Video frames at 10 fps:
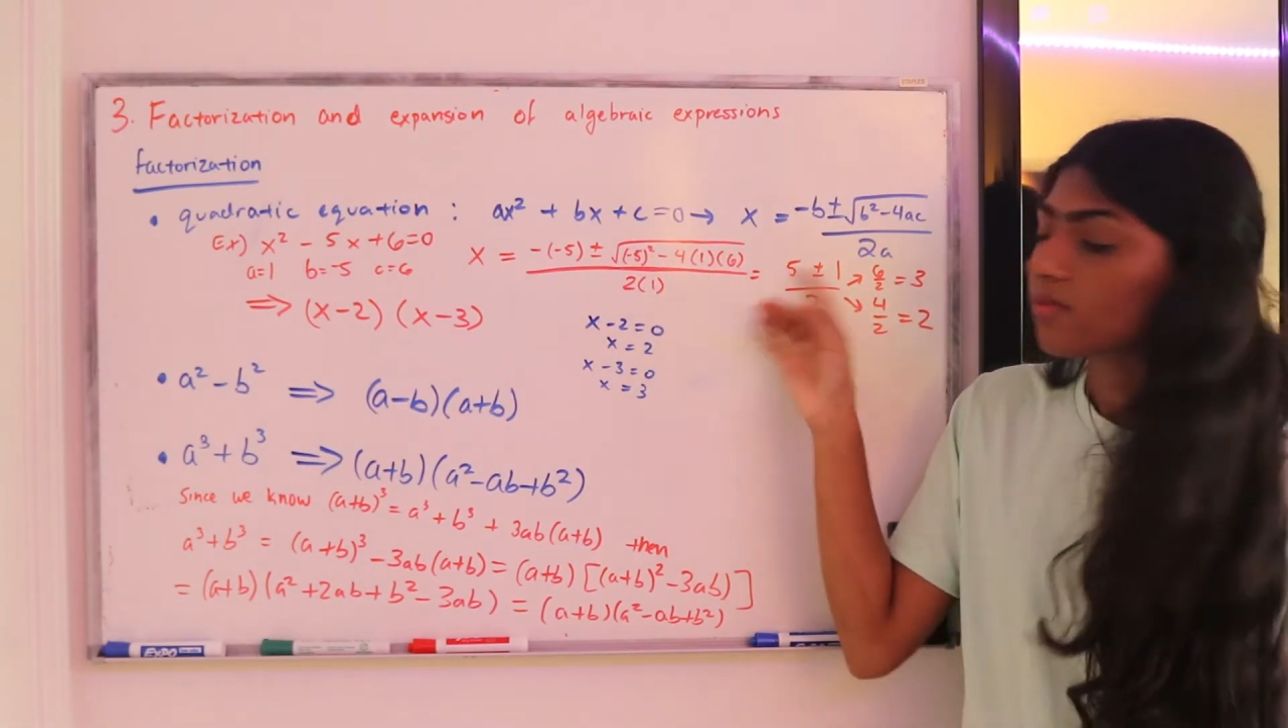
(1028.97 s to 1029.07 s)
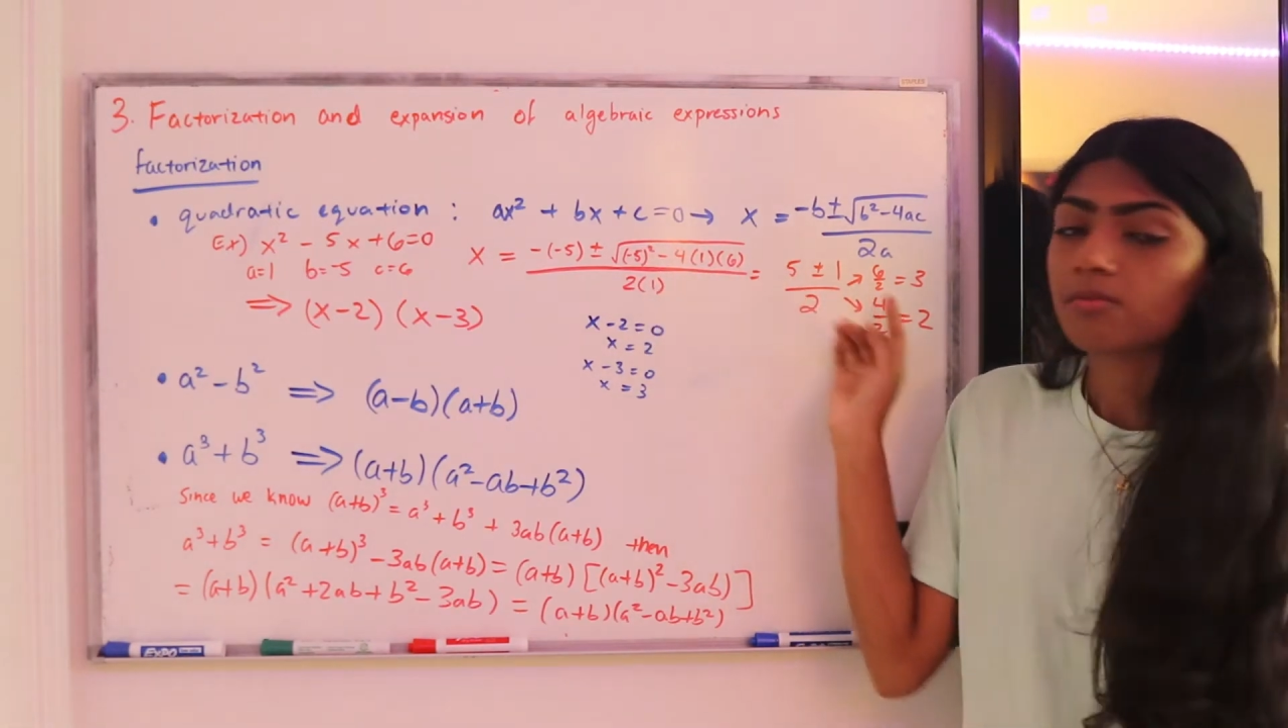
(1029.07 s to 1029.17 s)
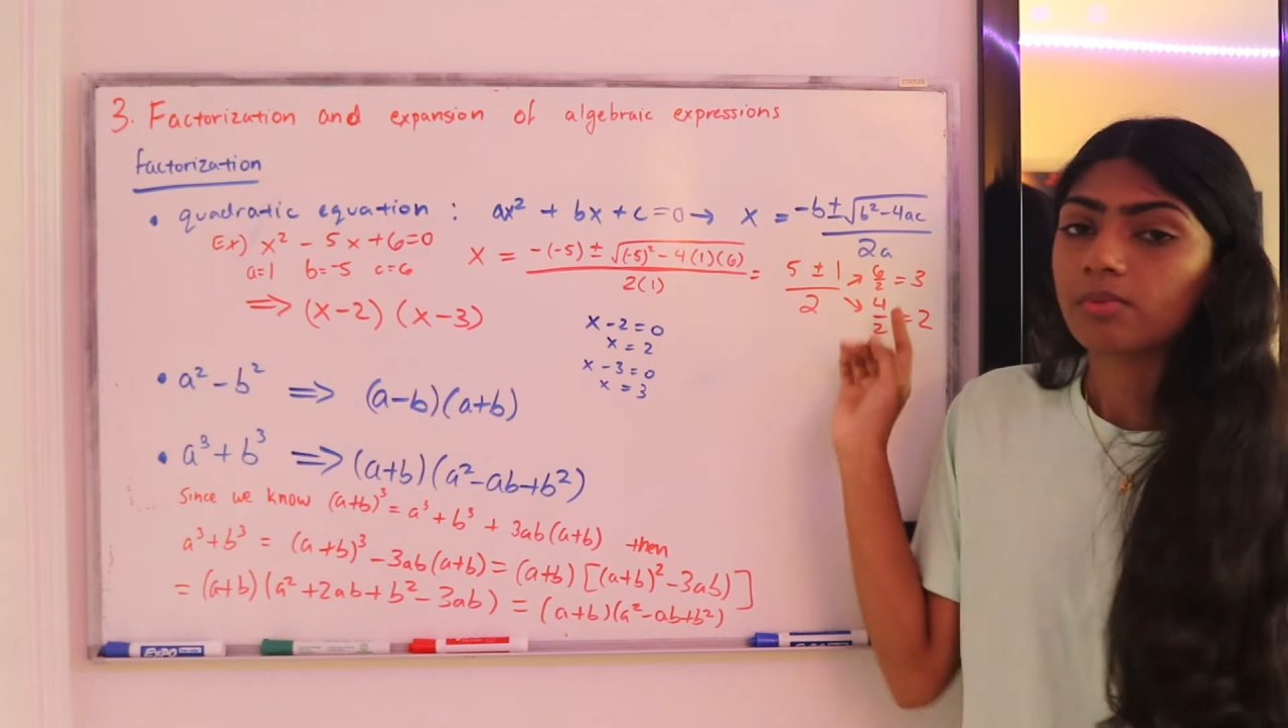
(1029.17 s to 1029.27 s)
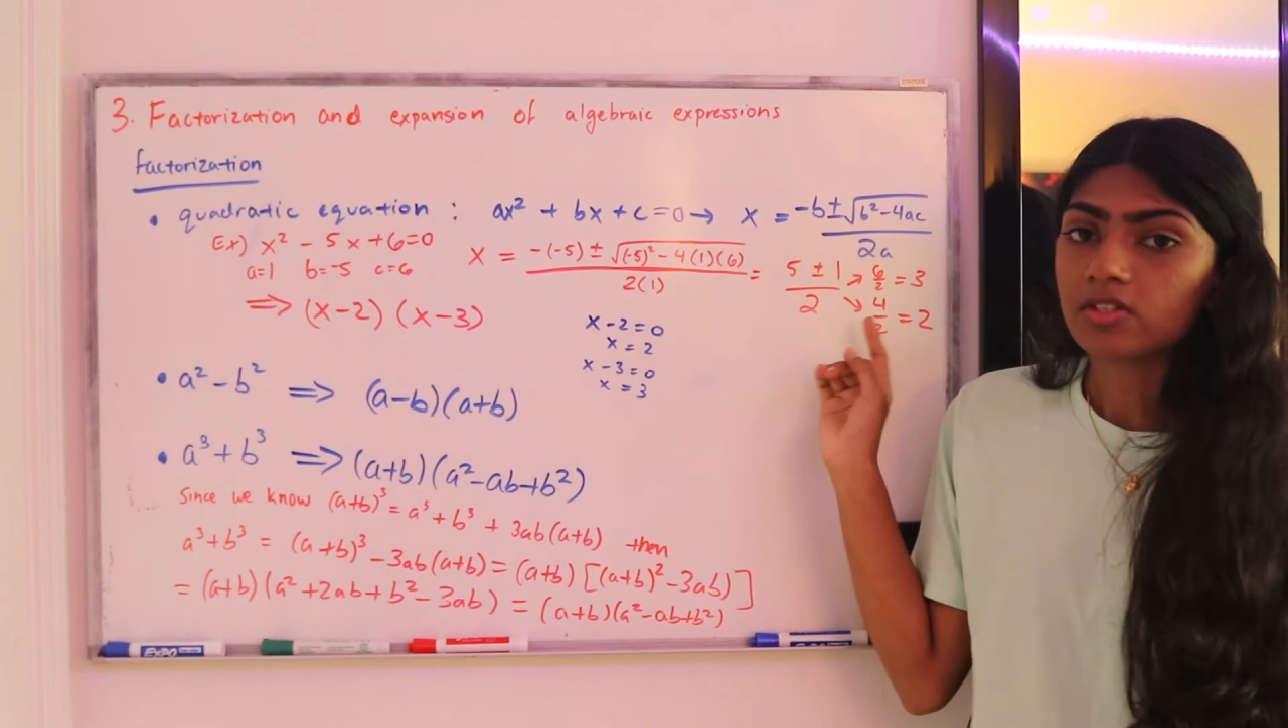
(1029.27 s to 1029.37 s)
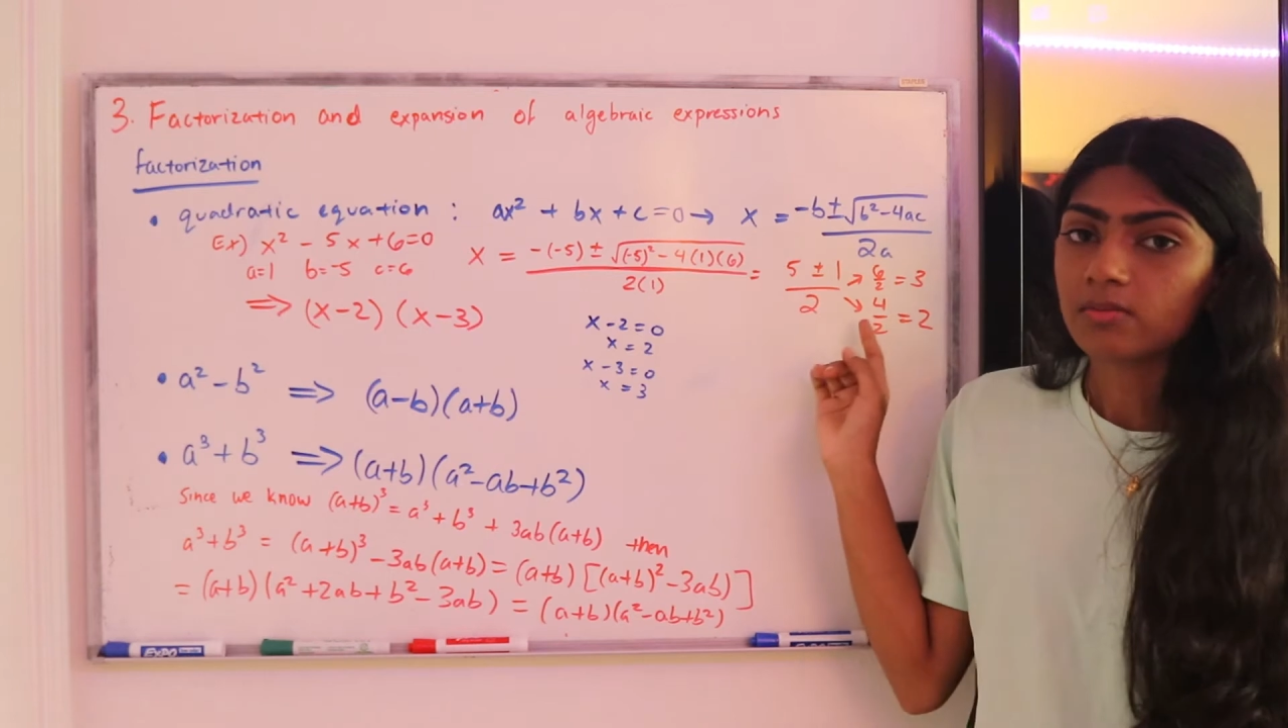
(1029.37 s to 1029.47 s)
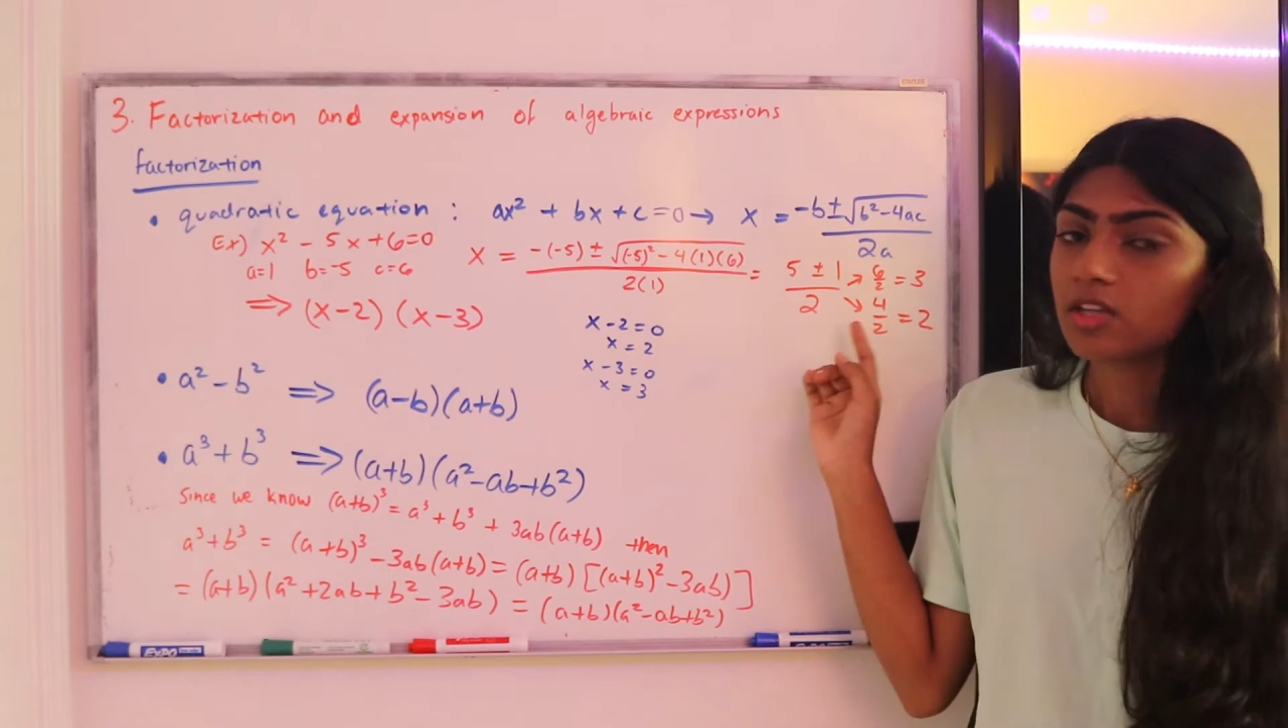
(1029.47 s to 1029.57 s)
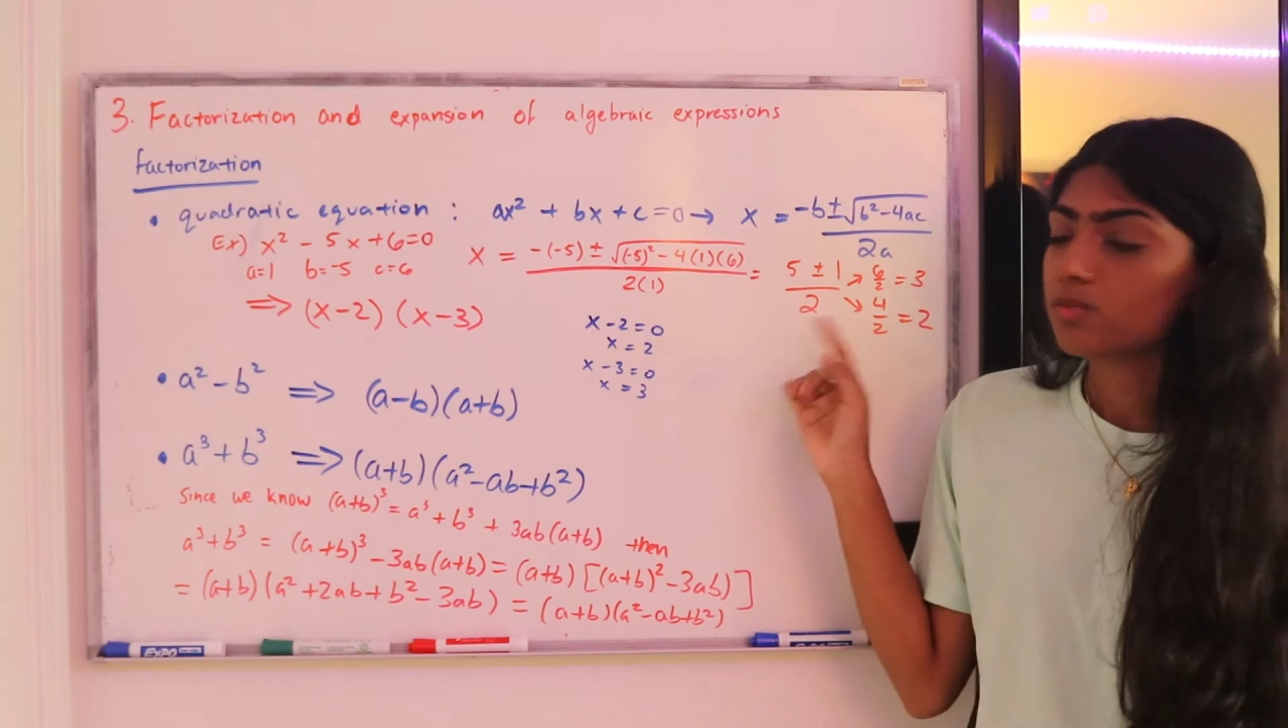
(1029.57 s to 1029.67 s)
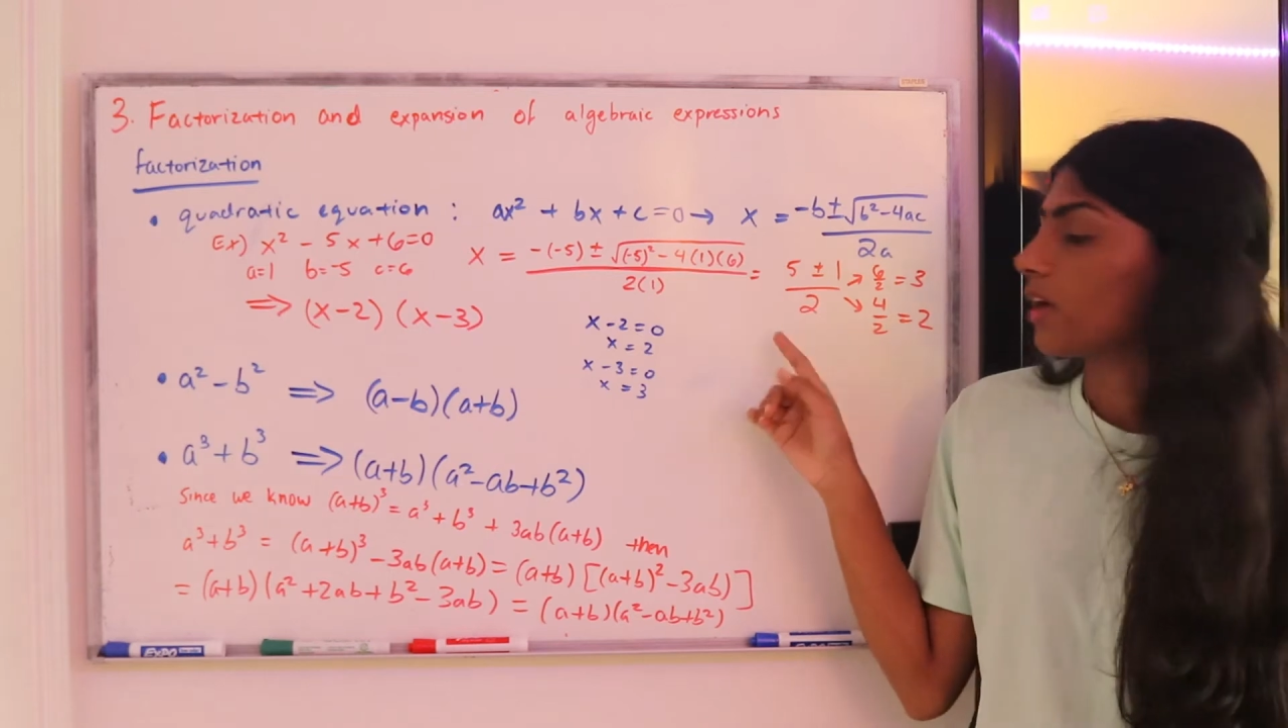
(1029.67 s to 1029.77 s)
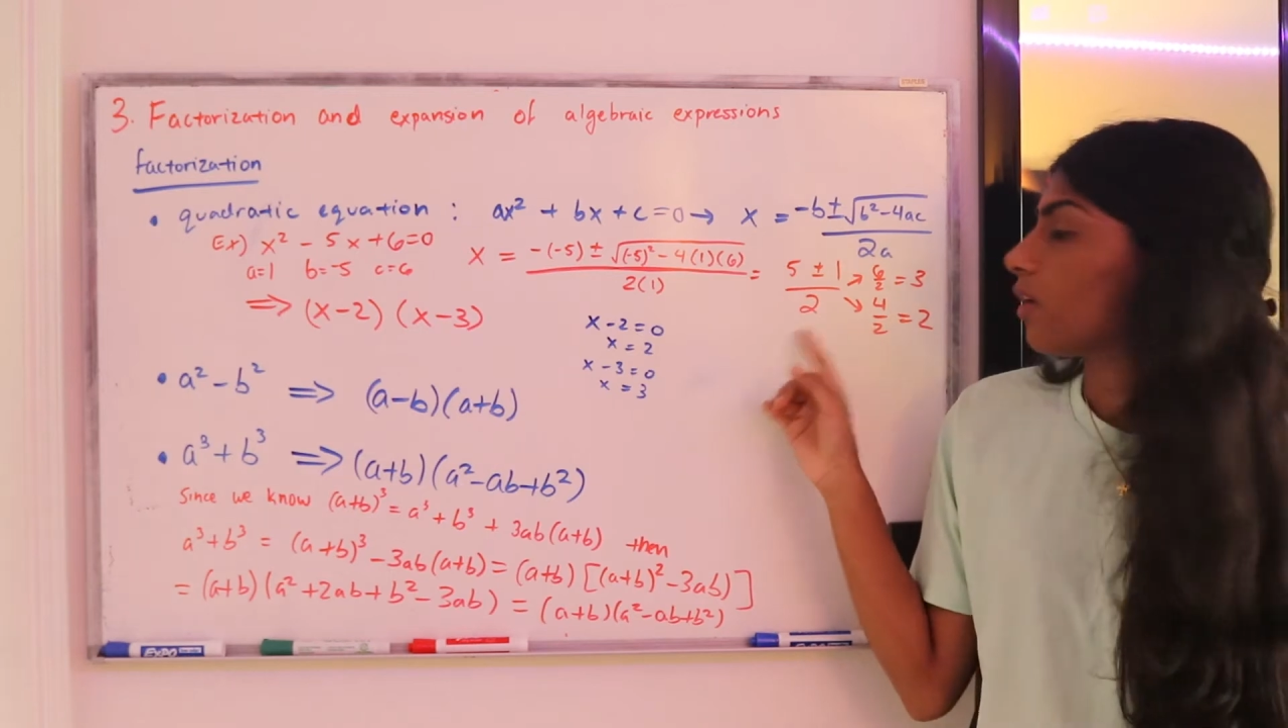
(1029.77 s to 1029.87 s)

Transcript: plus or minus 1